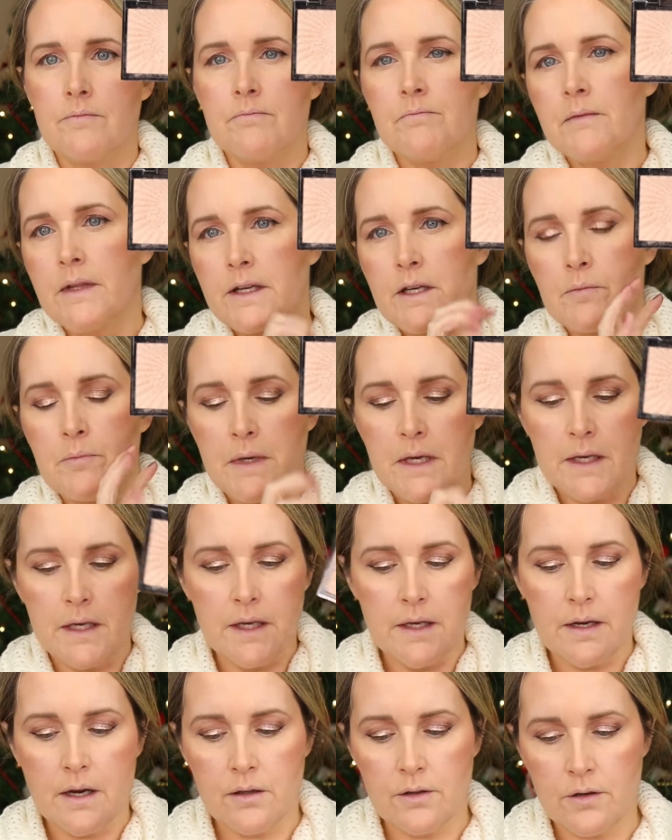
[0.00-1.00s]
like a pinky
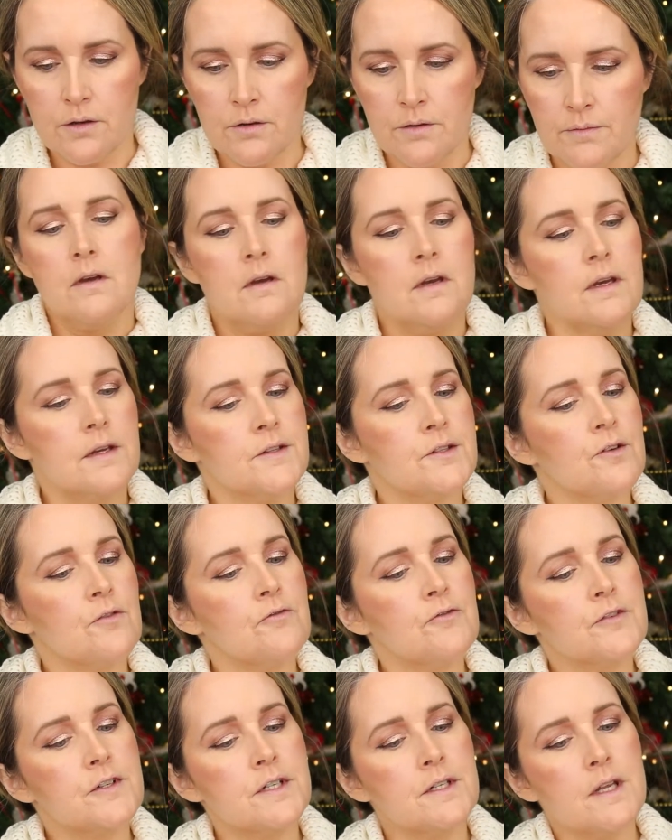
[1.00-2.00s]
color. And so
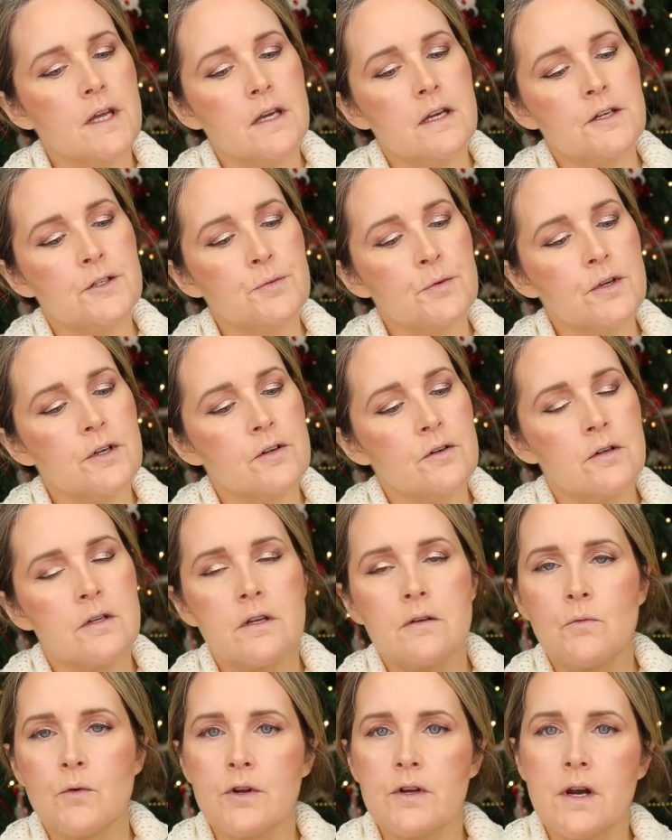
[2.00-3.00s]
for today, because we're
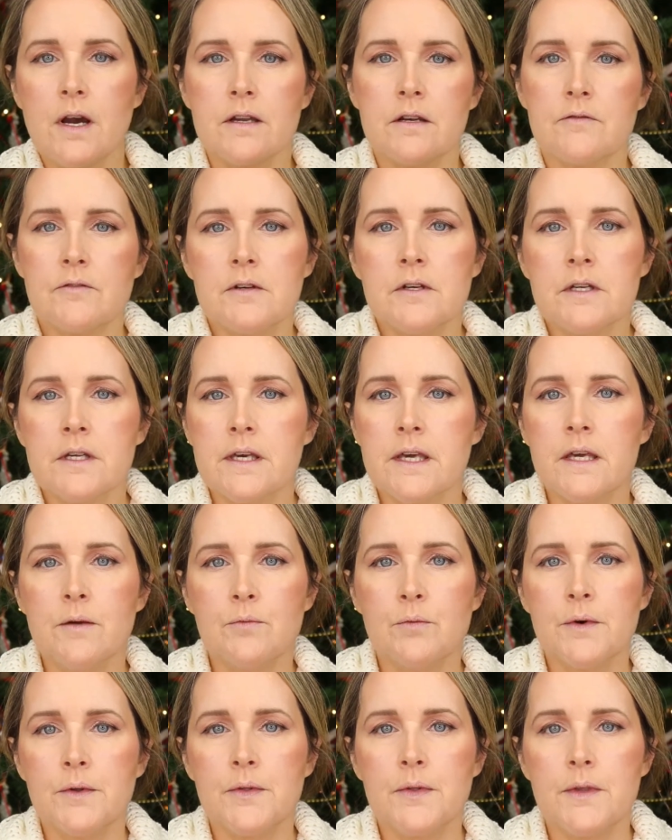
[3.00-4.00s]
kind of gonna
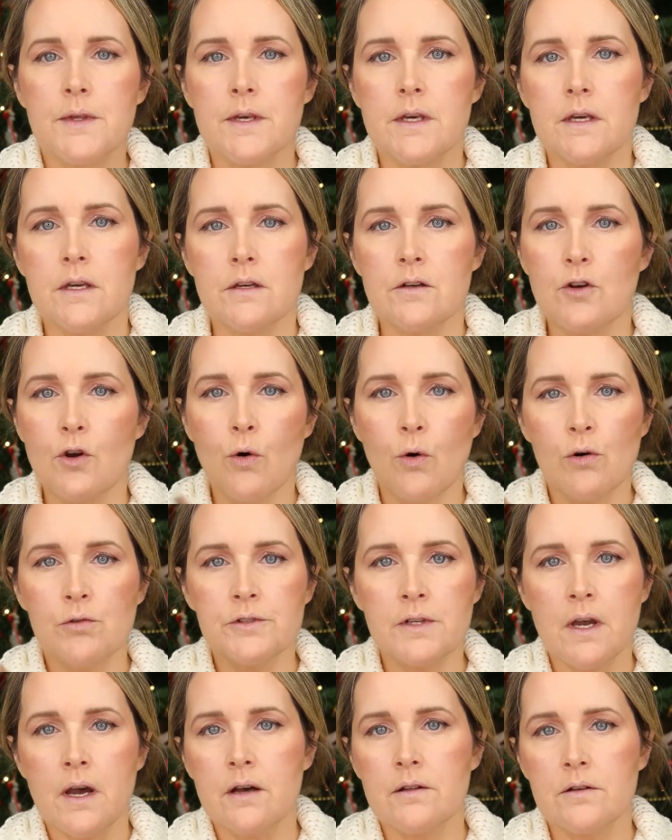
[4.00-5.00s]
keep with the
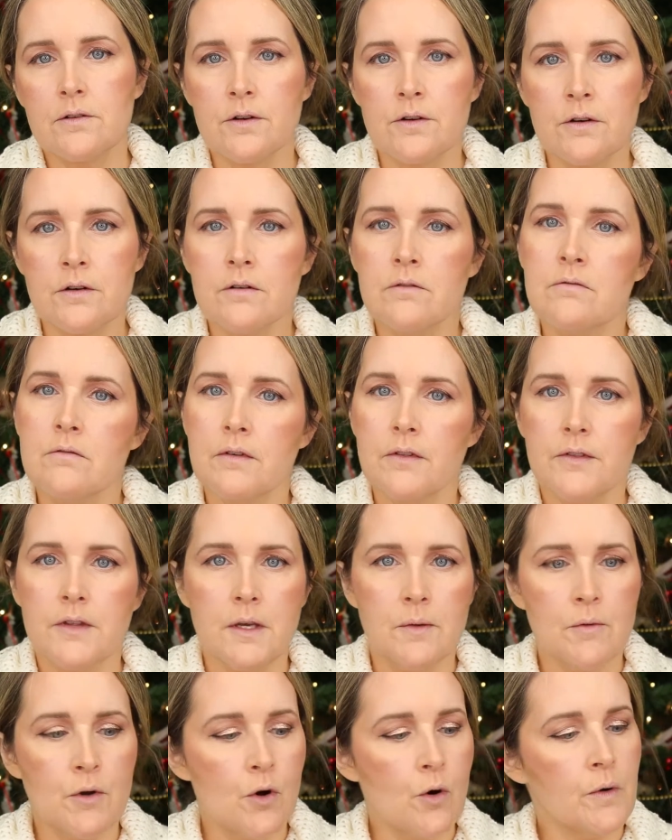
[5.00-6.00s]
gold color
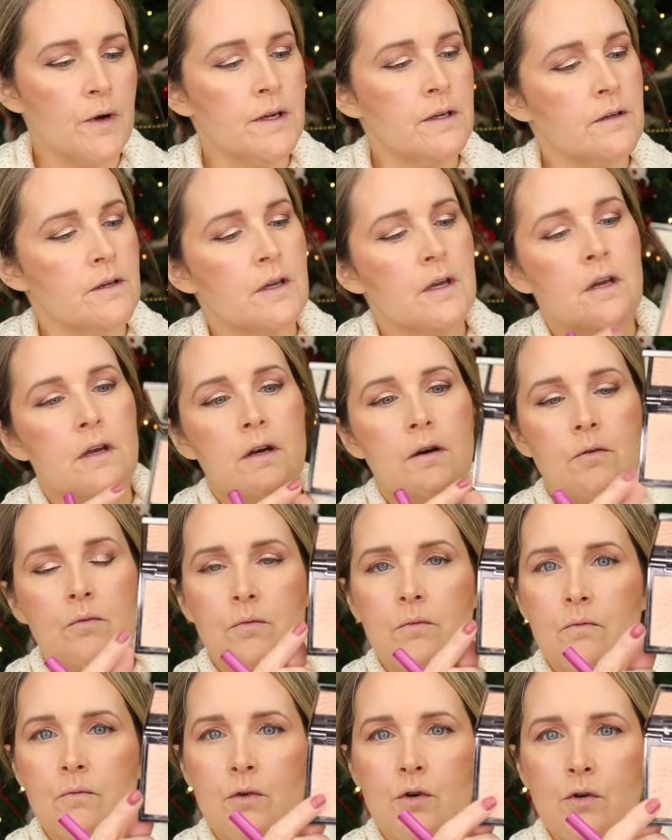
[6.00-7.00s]
theme going,
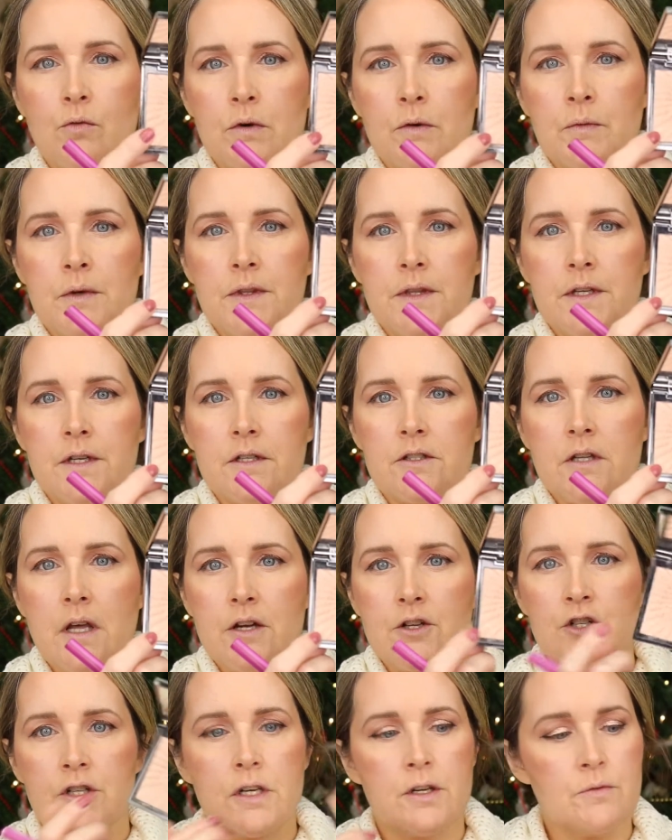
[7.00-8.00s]
we'll go in with
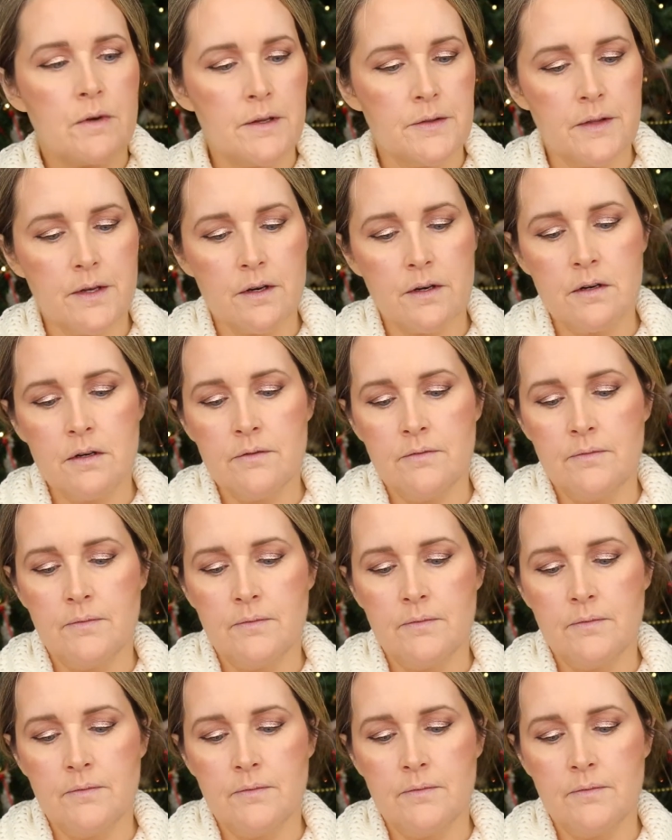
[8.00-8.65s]
that shade right there.